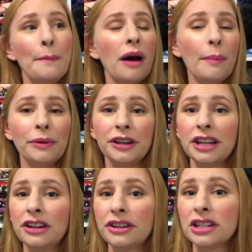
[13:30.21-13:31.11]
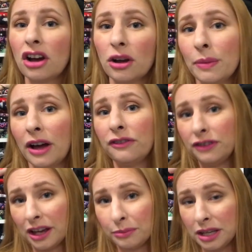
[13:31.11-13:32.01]
pop on here and talk about
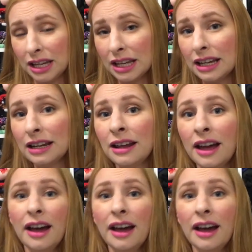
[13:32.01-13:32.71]
VIP Kid.